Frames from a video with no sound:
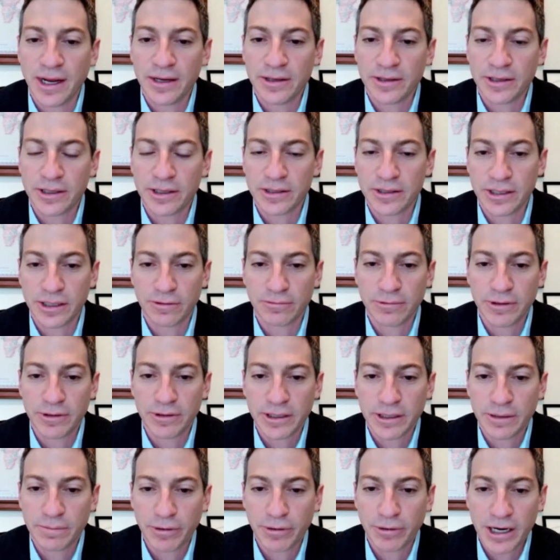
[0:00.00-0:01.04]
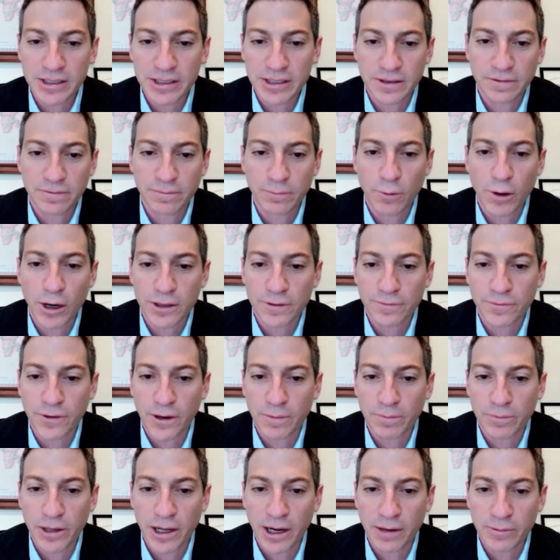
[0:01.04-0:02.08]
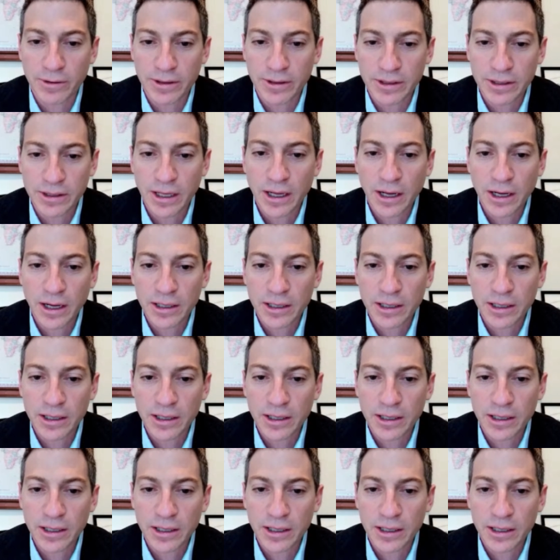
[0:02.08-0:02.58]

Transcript: And you can see a really impressive waterfall plot with